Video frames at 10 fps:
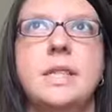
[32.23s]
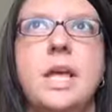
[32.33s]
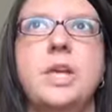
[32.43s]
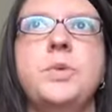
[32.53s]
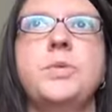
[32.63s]

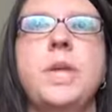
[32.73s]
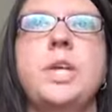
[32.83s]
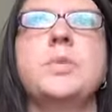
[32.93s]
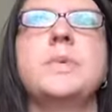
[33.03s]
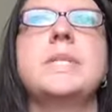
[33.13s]

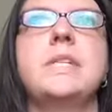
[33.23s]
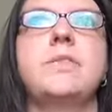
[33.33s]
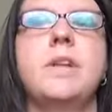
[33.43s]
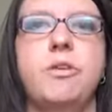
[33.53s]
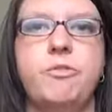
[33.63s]
you
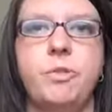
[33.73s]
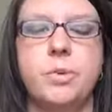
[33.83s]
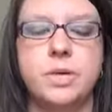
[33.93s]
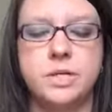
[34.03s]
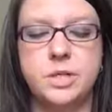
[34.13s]
receive love
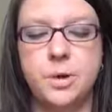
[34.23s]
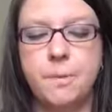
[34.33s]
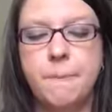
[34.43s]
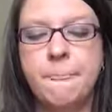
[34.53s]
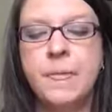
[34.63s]
for.
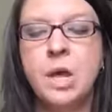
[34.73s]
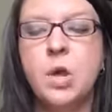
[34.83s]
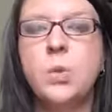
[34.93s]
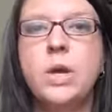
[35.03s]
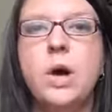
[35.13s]
So
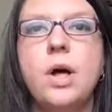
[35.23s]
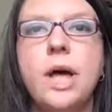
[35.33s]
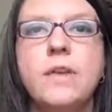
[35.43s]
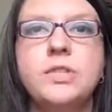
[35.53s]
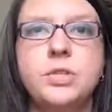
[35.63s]
we all
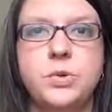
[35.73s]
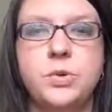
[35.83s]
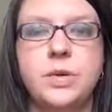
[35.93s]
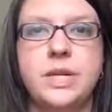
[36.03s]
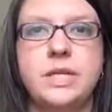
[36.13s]
have
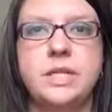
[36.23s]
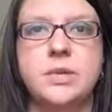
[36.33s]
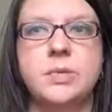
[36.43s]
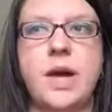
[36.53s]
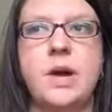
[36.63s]
stories
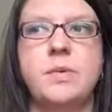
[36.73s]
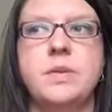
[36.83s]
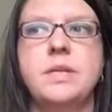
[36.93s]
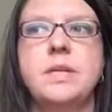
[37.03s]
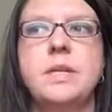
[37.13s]

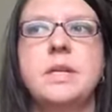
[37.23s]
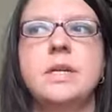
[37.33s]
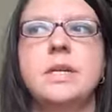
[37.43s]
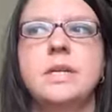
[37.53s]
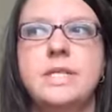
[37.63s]
around
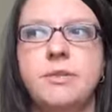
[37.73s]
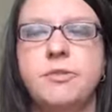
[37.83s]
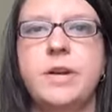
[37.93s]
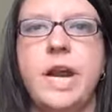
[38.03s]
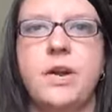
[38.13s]

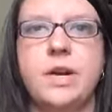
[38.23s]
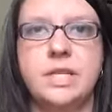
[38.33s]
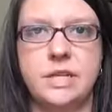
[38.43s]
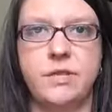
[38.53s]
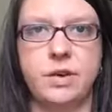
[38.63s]
different
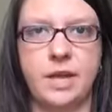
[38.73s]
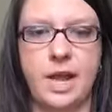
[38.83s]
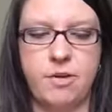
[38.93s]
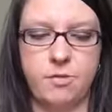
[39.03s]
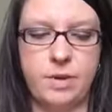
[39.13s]
areas of our
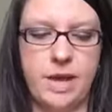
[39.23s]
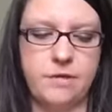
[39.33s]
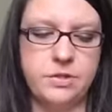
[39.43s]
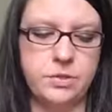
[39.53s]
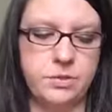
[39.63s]
life. We
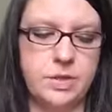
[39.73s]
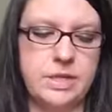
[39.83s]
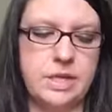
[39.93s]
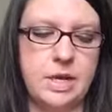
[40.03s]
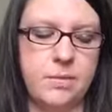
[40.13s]
have
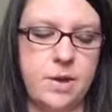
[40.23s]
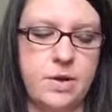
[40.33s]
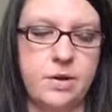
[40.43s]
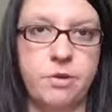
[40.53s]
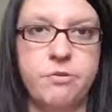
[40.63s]
stories
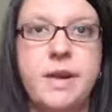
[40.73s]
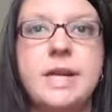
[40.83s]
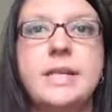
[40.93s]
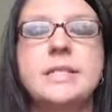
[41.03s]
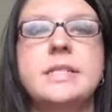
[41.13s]
around our
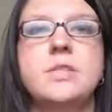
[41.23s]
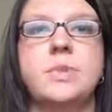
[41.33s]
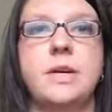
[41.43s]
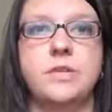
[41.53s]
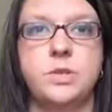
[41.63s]
finances,
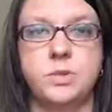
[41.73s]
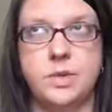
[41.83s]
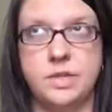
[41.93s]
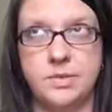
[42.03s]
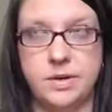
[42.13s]
we have
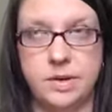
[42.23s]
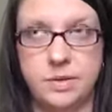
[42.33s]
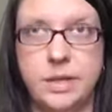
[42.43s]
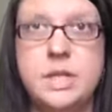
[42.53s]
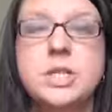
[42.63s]
stories around our
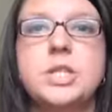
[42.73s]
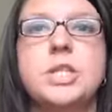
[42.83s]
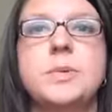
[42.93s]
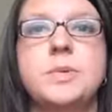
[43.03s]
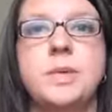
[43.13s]

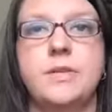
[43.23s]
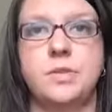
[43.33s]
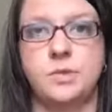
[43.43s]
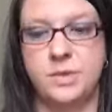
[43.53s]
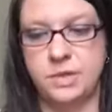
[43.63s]
relationships, we have
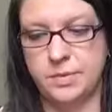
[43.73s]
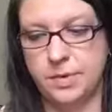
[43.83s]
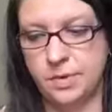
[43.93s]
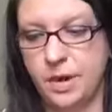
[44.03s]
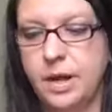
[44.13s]
stories
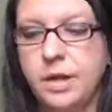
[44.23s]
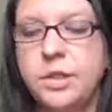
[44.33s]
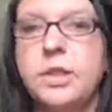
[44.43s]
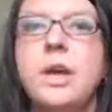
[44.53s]
around our health,